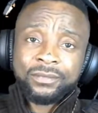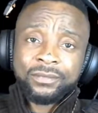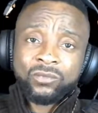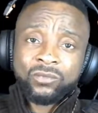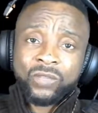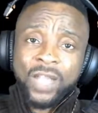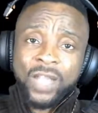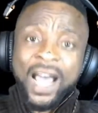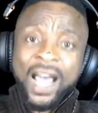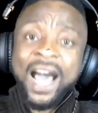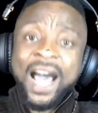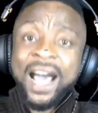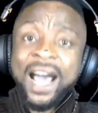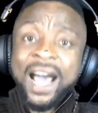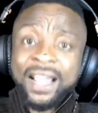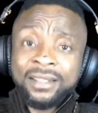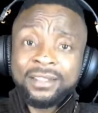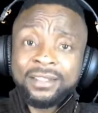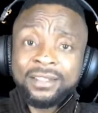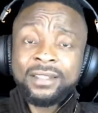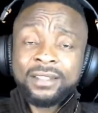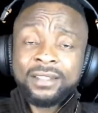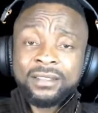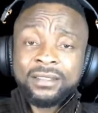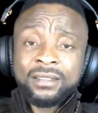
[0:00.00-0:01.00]

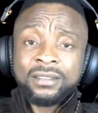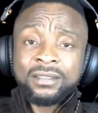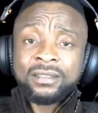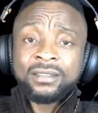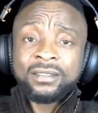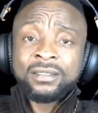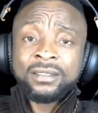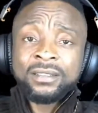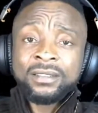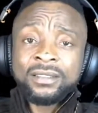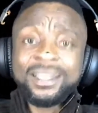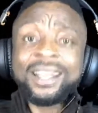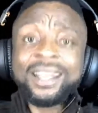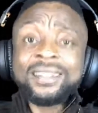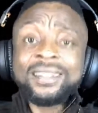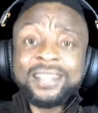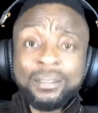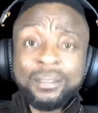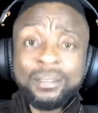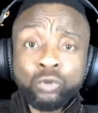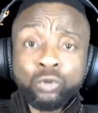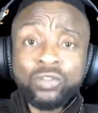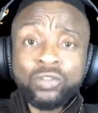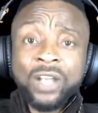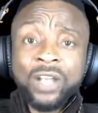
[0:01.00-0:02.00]
And that same
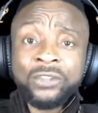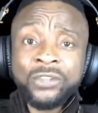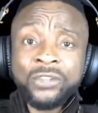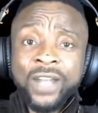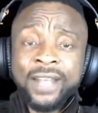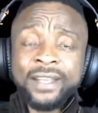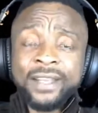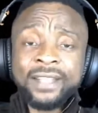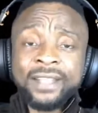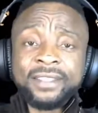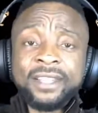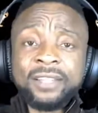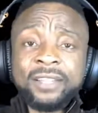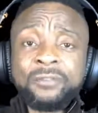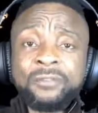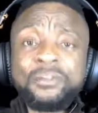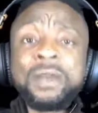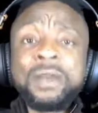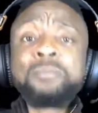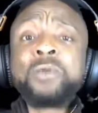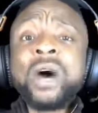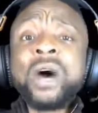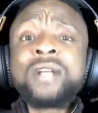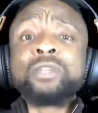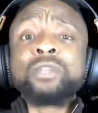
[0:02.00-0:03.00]
2018,
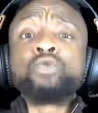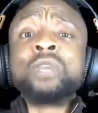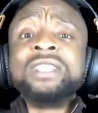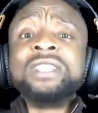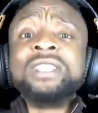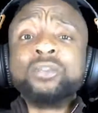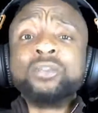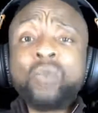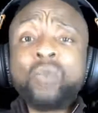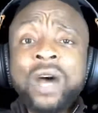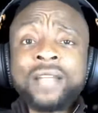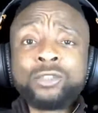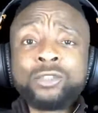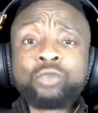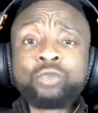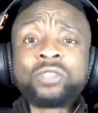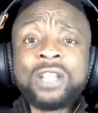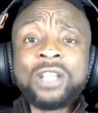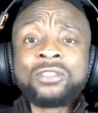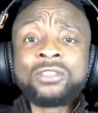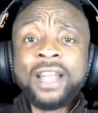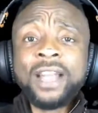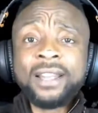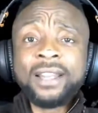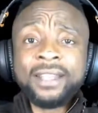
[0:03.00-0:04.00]
February 21,
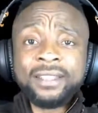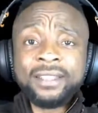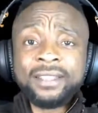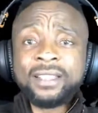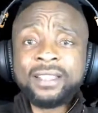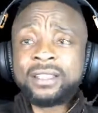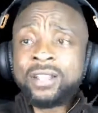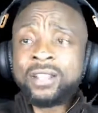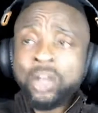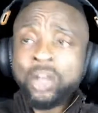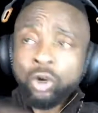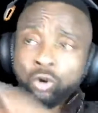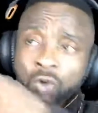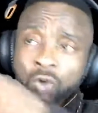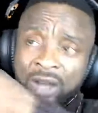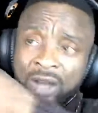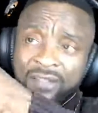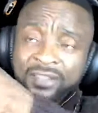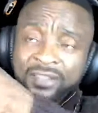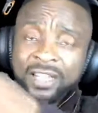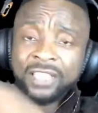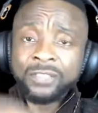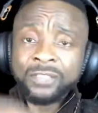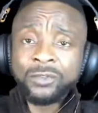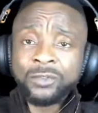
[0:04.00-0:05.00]
2018, go and
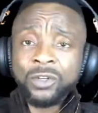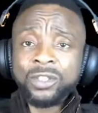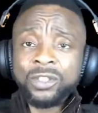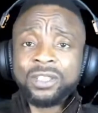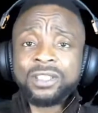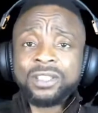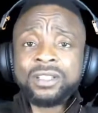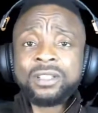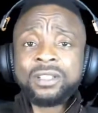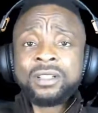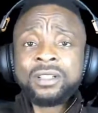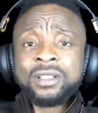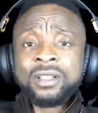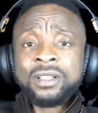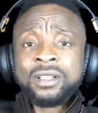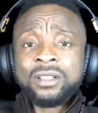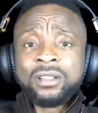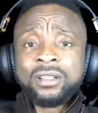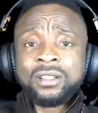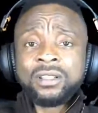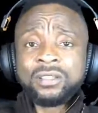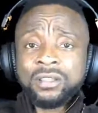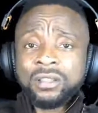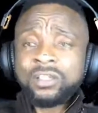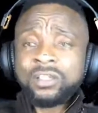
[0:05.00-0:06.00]
search for it.
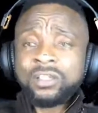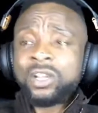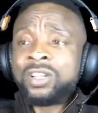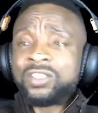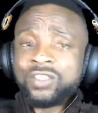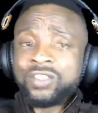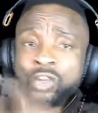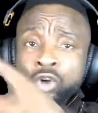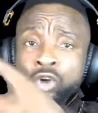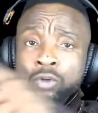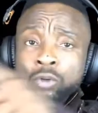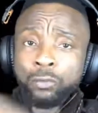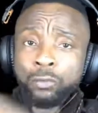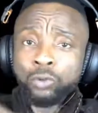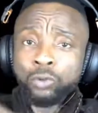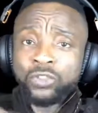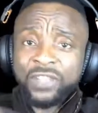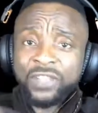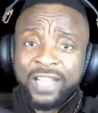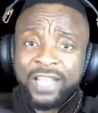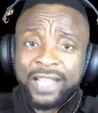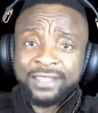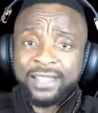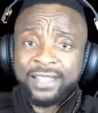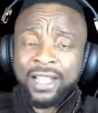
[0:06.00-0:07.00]
Tinubu's
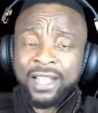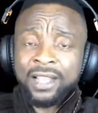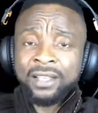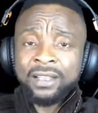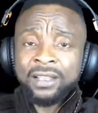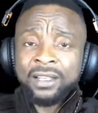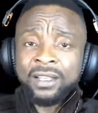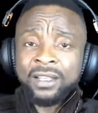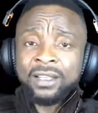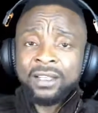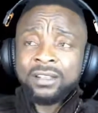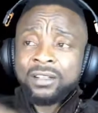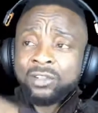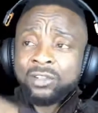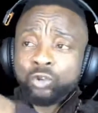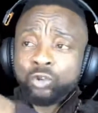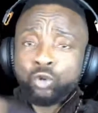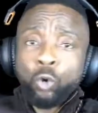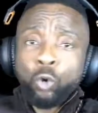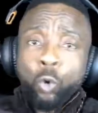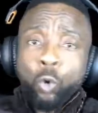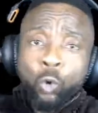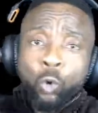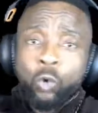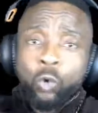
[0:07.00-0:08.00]
letter
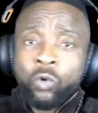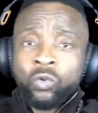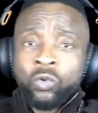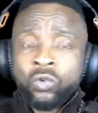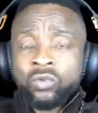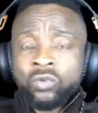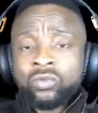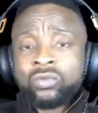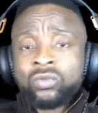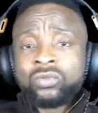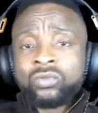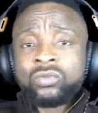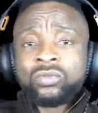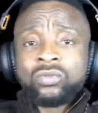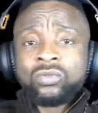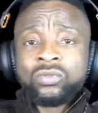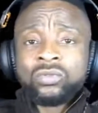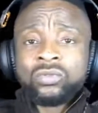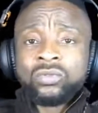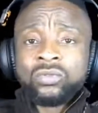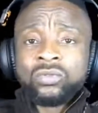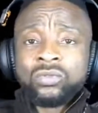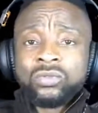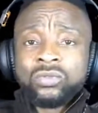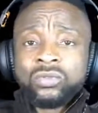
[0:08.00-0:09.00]
to
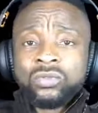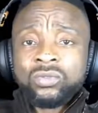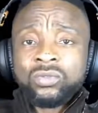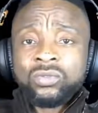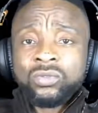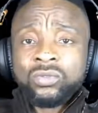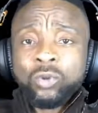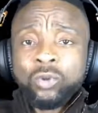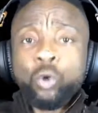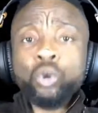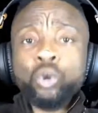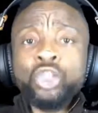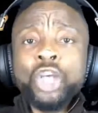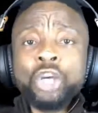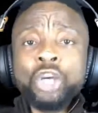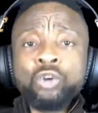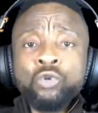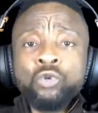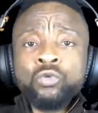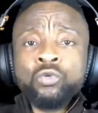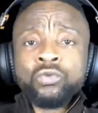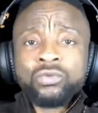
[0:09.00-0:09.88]
Maiyegun.